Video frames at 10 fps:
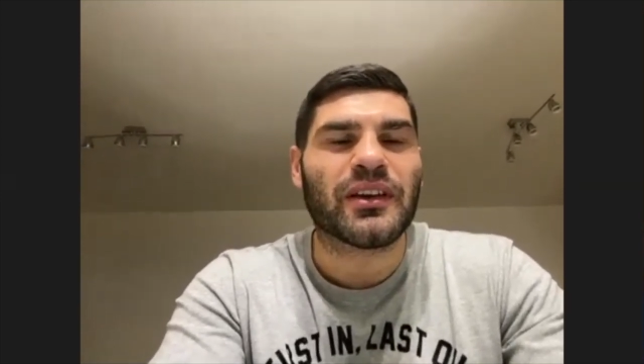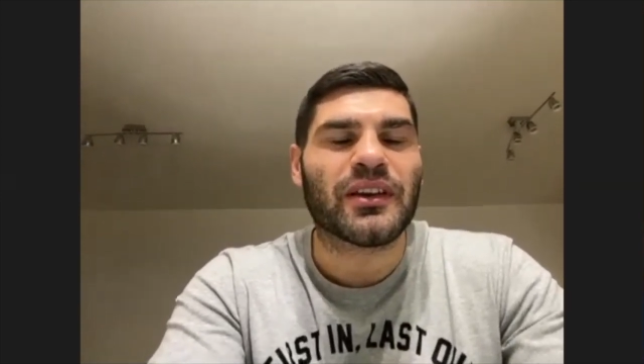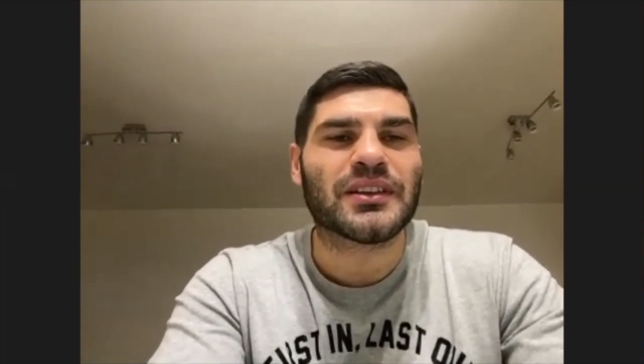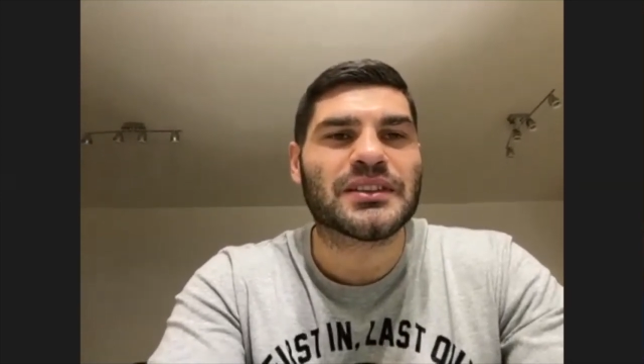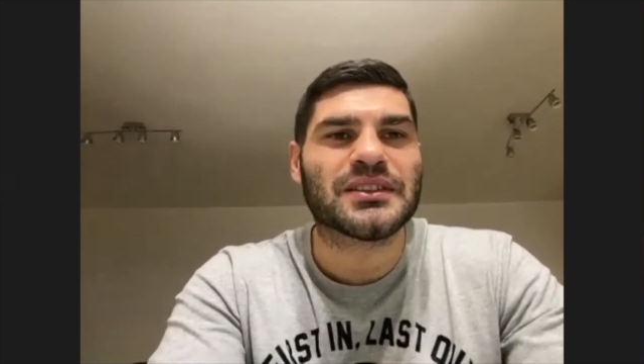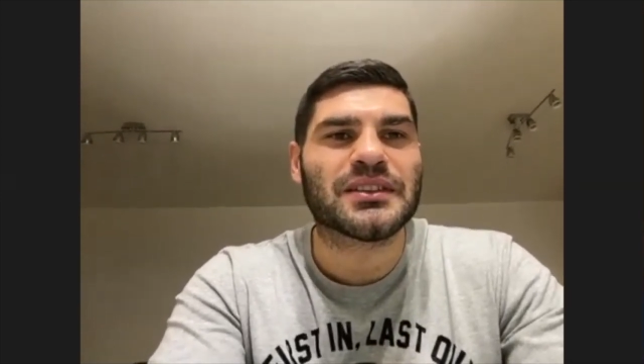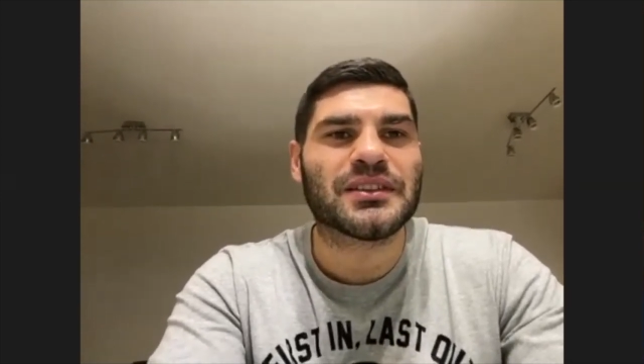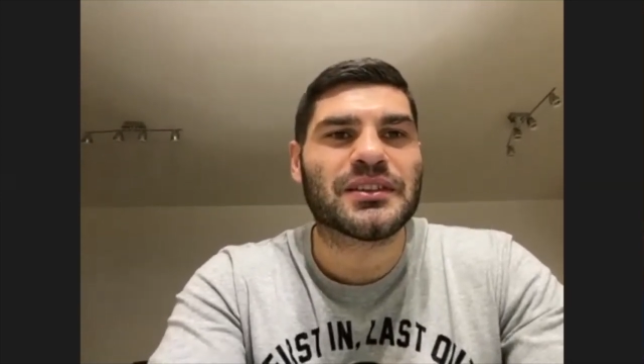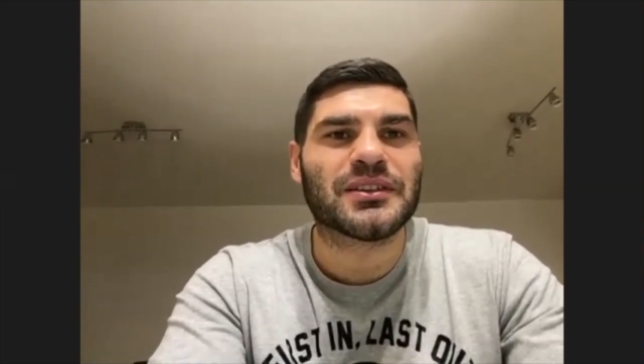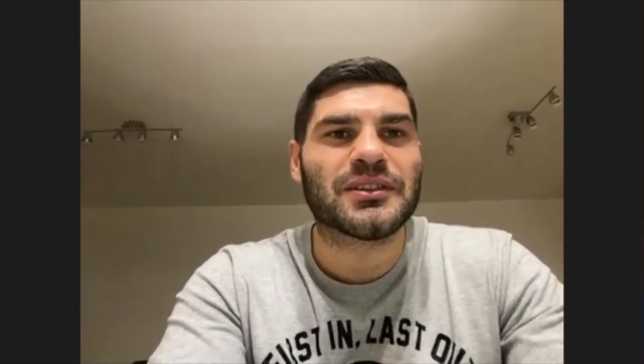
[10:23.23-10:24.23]
He's,
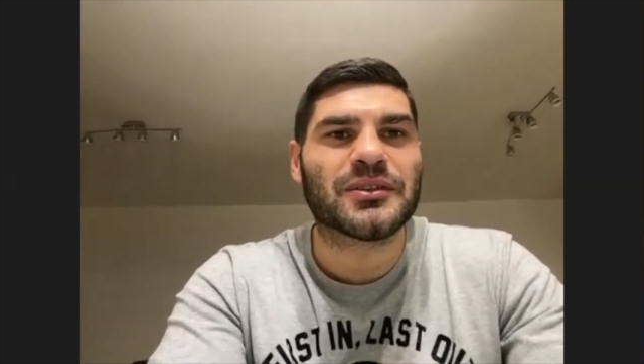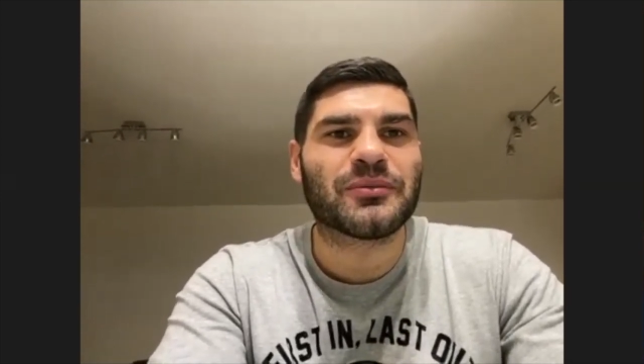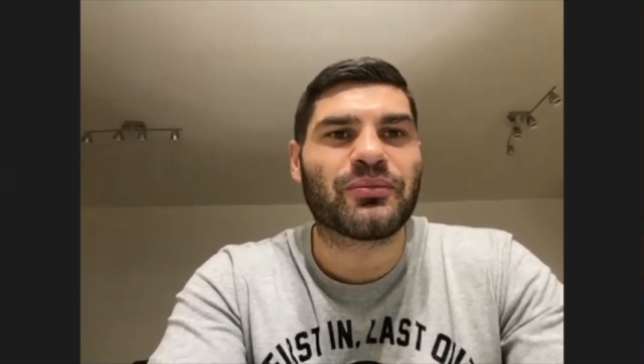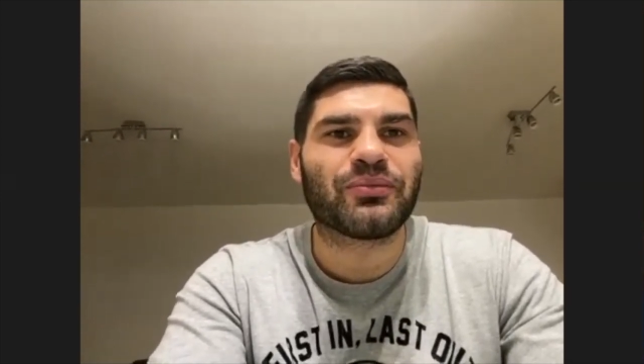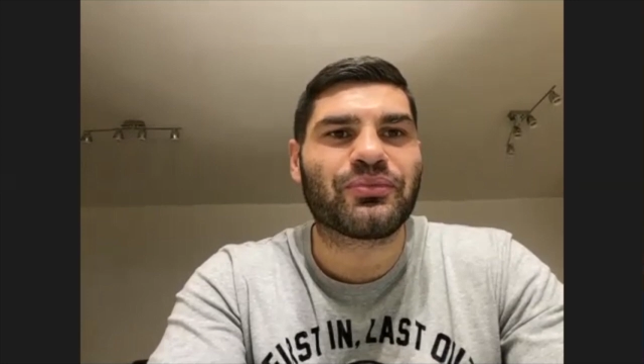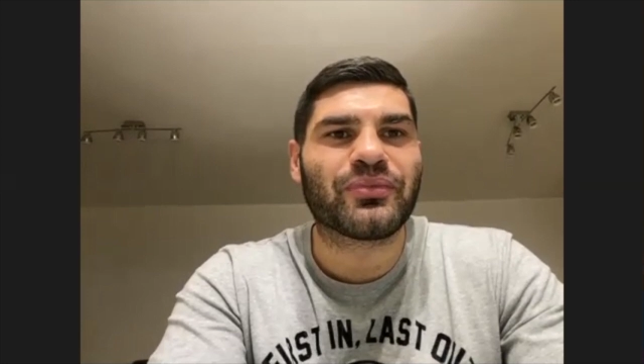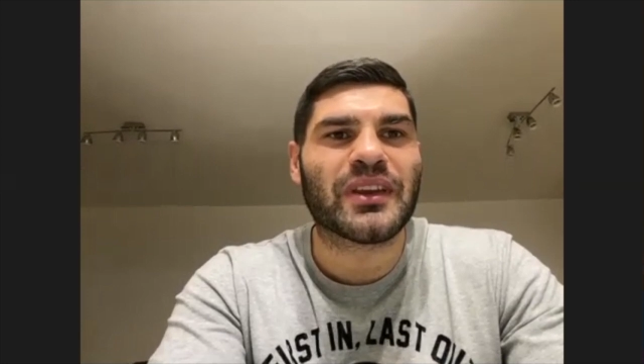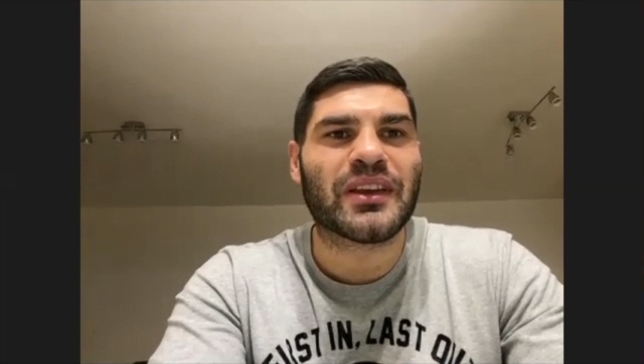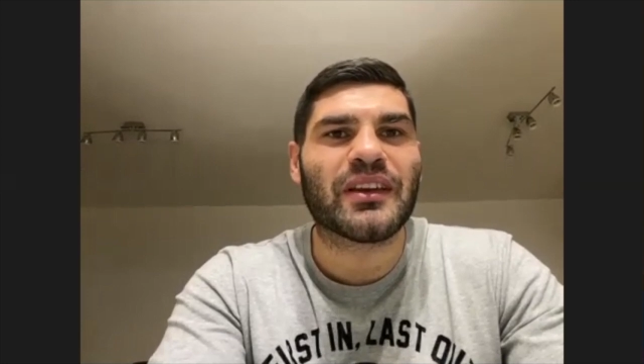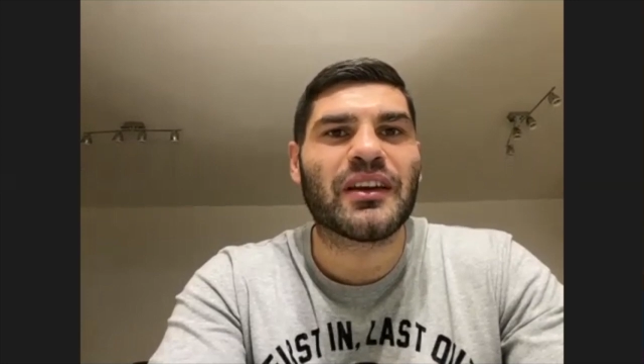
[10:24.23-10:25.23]
uh,
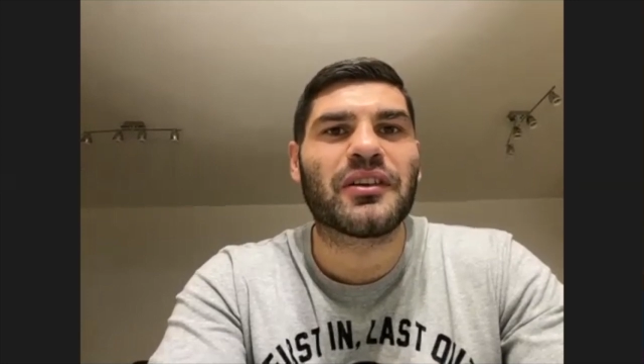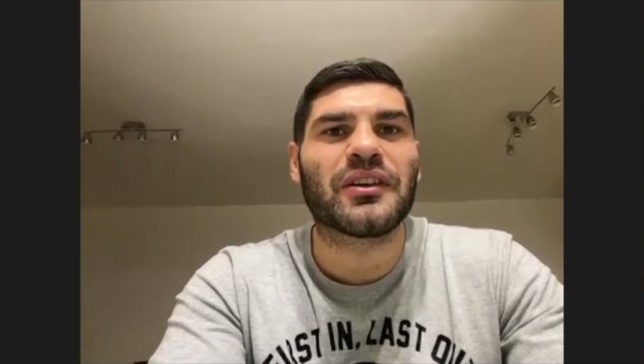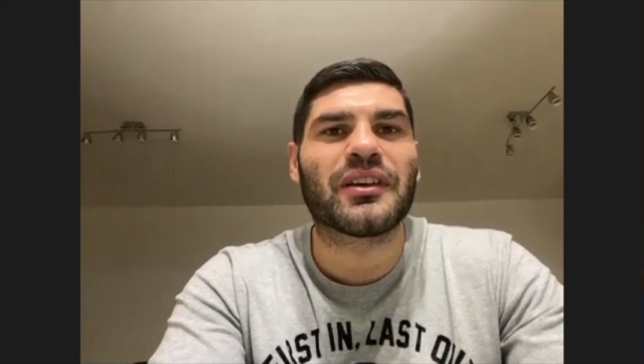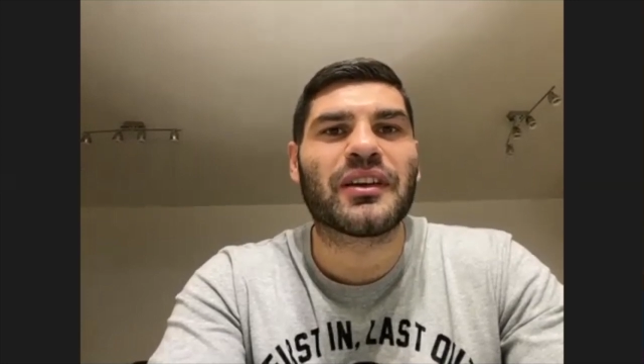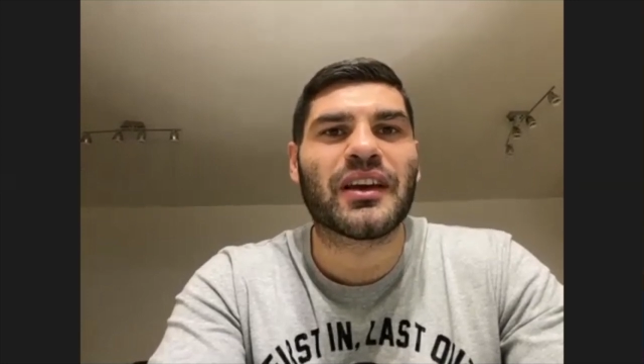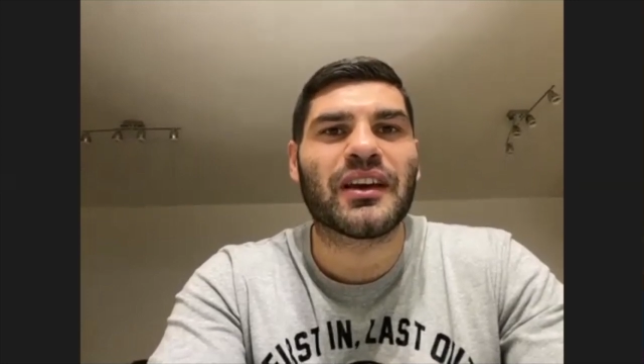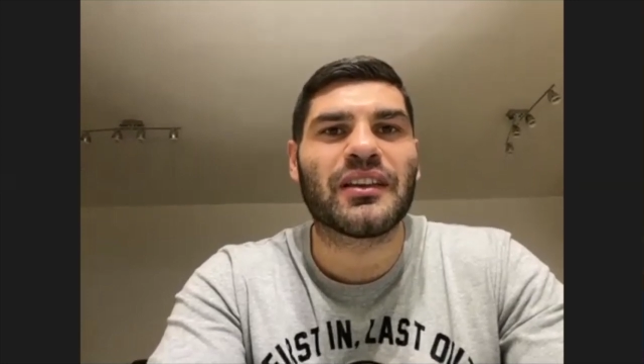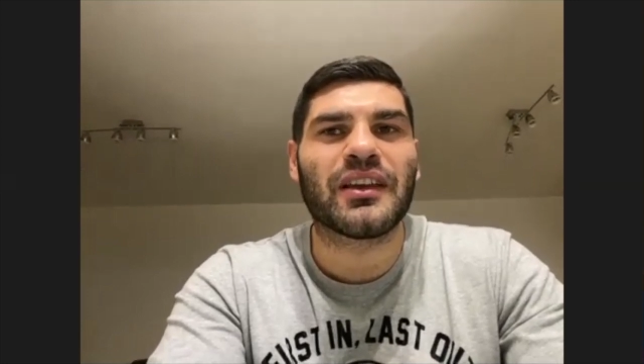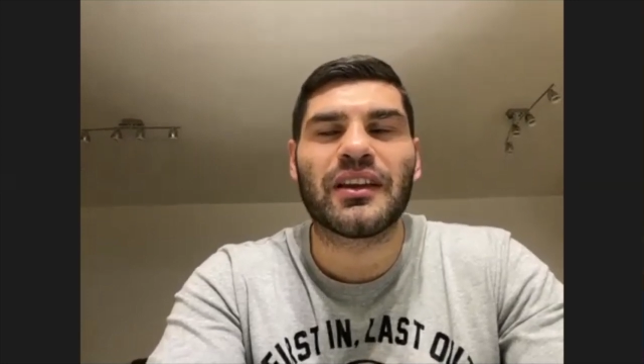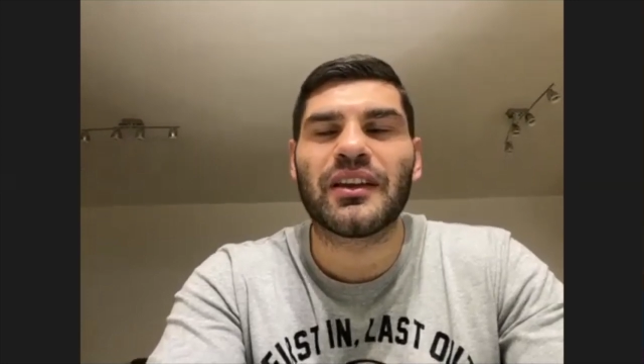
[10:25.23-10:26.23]
he never
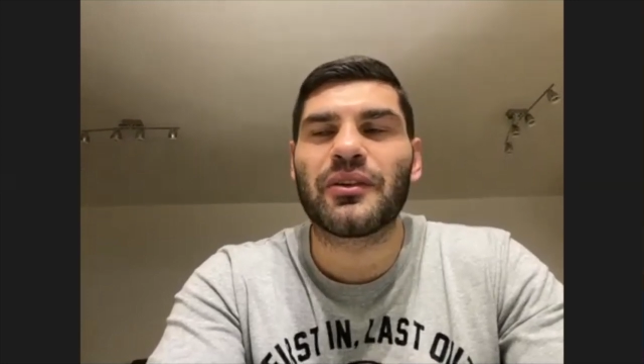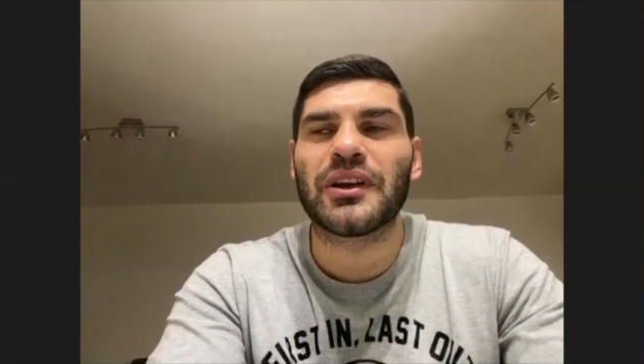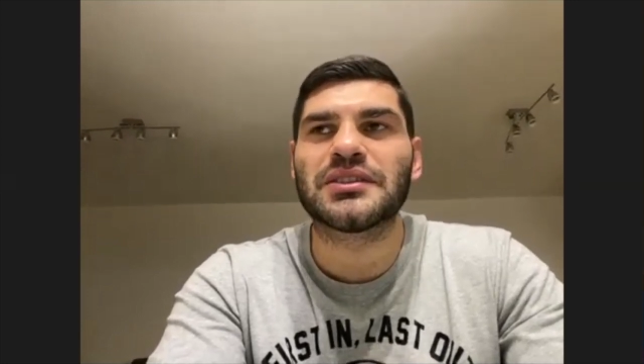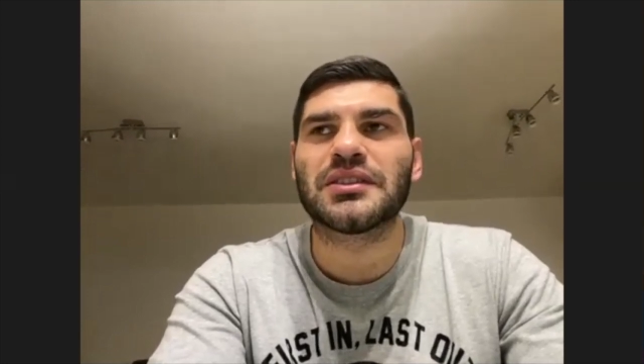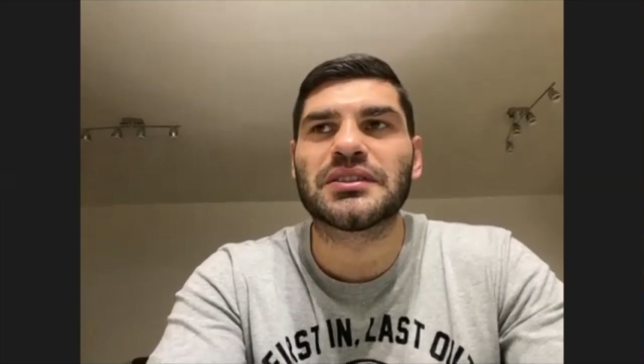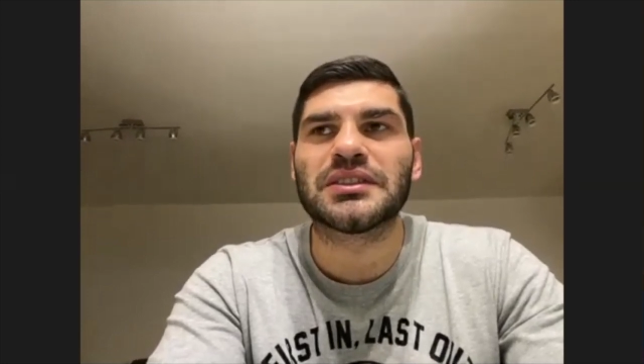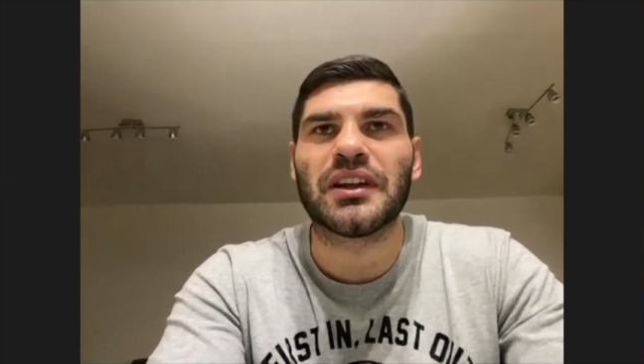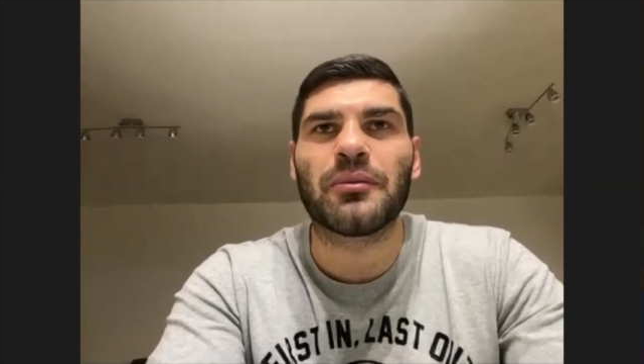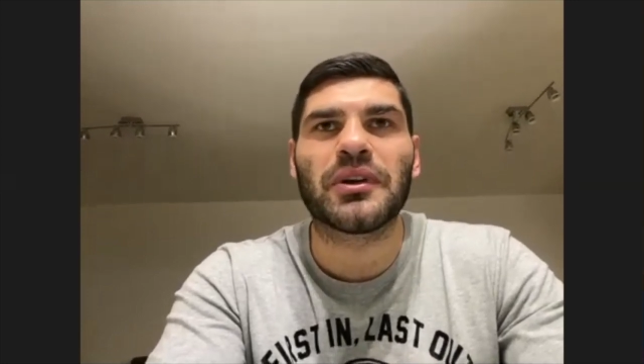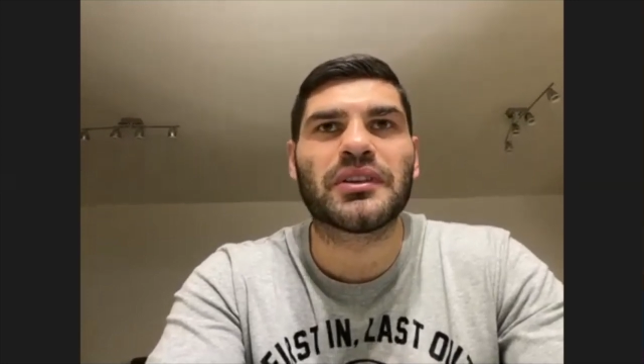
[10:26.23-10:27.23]
had any results in
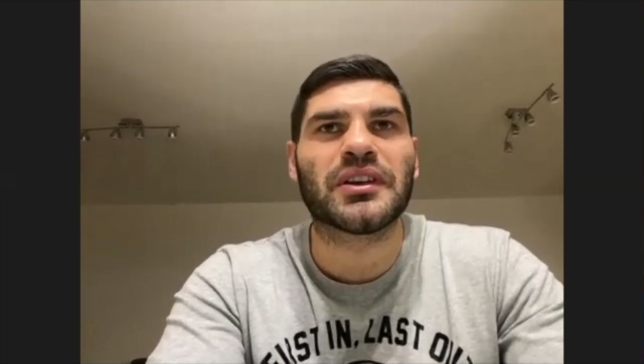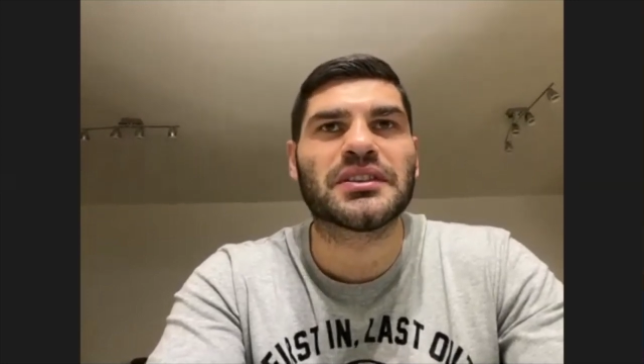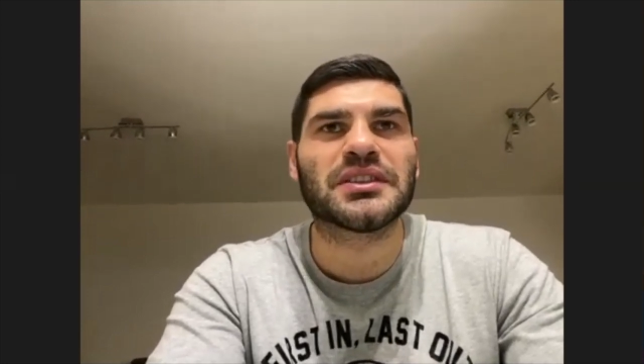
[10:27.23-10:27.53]
amateurs,